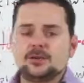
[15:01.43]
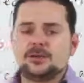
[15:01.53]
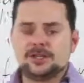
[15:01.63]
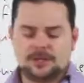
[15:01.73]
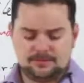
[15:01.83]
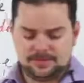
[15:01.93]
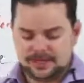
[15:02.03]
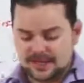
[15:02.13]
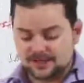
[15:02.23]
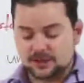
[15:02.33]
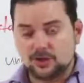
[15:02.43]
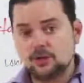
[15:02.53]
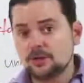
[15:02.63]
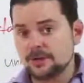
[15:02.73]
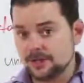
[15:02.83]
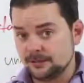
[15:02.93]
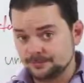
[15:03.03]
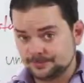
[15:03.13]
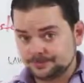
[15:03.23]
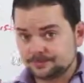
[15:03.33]
So this can be as a
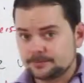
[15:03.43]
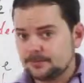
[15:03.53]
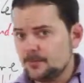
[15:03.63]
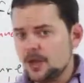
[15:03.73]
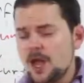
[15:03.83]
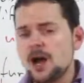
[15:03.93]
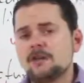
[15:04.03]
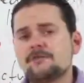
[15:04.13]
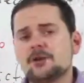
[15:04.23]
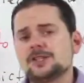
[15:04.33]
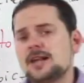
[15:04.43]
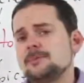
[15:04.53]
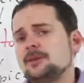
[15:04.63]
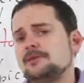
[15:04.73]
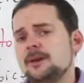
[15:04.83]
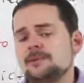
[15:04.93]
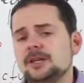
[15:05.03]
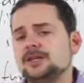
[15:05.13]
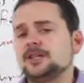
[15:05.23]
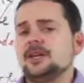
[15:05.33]
human. For example, if I'm
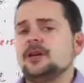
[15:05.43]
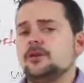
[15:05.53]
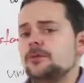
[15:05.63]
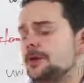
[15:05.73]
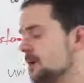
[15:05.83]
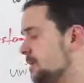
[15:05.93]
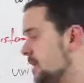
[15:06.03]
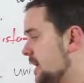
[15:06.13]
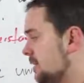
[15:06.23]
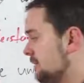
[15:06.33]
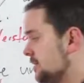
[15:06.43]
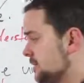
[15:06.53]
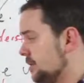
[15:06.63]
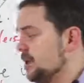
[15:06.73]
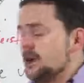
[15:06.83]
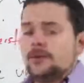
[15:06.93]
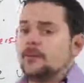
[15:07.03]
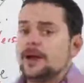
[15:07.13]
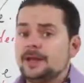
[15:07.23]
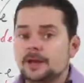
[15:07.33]
listening or reading about elephants or
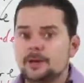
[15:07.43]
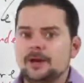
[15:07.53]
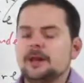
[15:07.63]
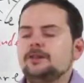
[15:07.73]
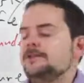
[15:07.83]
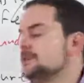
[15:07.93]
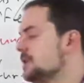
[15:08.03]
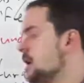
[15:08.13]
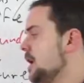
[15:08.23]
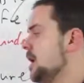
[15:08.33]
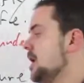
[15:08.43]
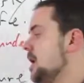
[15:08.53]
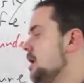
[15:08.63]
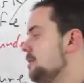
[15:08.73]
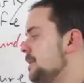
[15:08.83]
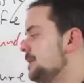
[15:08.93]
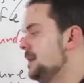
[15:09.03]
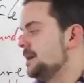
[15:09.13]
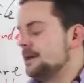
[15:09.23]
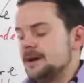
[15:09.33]
writing about elephants,
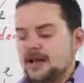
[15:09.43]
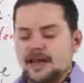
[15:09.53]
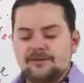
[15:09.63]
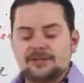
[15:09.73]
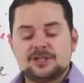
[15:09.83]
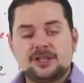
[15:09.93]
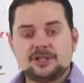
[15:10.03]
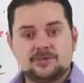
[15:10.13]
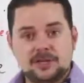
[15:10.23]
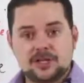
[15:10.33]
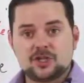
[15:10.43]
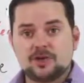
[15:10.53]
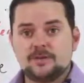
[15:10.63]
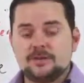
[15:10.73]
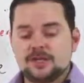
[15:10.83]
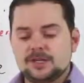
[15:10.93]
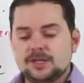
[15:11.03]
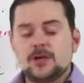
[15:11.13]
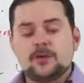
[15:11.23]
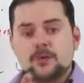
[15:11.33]
then I have this picture of
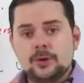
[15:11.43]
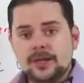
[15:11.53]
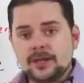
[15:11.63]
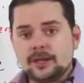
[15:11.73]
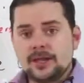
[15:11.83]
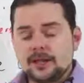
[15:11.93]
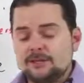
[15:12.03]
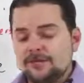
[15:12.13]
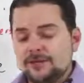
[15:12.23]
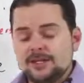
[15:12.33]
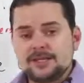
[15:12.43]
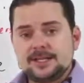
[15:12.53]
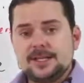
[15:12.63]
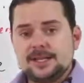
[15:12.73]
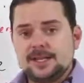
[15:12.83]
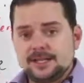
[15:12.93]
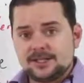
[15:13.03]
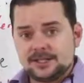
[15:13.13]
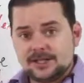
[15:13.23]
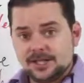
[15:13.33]
this real elephant that's tiny, that's
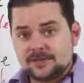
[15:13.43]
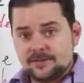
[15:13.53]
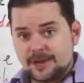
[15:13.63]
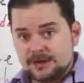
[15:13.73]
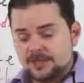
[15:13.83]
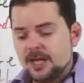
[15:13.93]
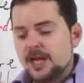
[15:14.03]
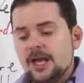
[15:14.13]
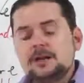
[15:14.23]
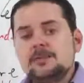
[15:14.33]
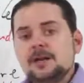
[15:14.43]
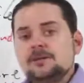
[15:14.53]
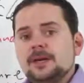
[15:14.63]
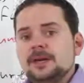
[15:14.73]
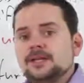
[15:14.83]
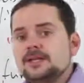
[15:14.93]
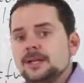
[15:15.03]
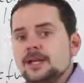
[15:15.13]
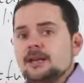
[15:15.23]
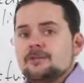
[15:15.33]
the size of a mouse, and maybe it's
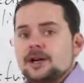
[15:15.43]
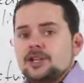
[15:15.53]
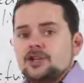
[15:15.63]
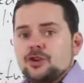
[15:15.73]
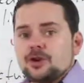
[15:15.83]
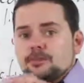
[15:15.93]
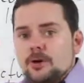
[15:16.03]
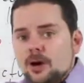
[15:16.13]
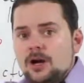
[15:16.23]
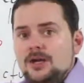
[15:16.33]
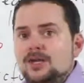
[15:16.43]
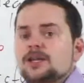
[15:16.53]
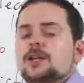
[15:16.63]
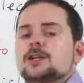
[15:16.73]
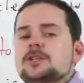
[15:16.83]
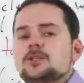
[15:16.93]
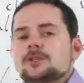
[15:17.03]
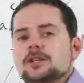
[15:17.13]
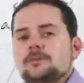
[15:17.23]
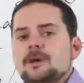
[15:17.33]
sitting in my shirt pocket. So
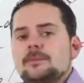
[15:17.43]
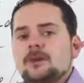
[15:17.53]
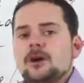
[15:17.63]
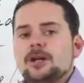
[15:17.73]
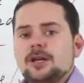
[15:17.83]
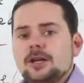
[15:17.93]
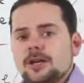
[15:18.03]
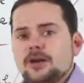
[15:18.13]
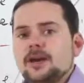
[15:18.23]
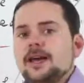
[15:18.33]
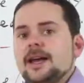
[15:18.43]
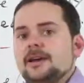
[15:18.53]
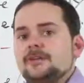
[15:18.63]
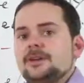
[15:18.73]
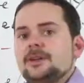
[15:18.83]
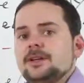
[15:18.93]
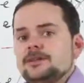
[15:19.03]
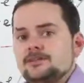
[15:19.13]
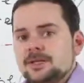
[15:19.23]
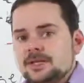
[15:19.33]
it's in my pocket here, I have it, it's
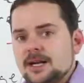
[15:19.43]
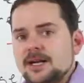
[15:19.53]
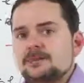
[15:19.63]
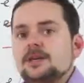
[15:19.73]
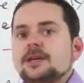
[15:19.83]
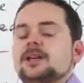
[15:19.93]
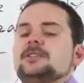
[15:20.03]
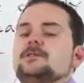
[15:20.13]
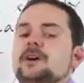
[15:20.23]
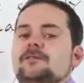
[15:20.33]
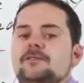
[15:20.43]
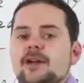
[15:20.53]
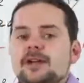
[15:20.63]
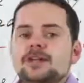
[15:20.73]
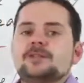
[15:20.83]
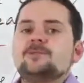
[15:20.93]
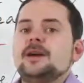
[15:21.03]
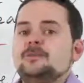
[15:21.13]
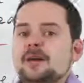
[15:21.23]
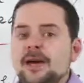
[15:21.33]
beside me, it's my friend, it's
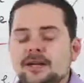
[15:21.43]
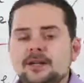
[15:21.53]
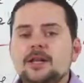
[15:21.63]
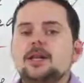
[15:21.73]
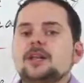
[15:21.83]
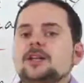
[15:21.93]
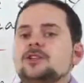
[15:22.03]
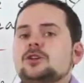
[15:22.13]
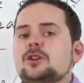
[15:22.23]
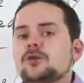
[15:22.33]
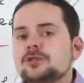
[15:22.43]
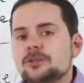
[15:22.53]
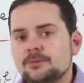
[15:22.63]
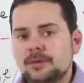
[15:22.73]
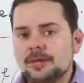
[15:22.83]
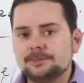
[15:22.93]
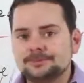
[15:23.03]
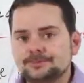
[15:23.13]
my pet, it's close to me.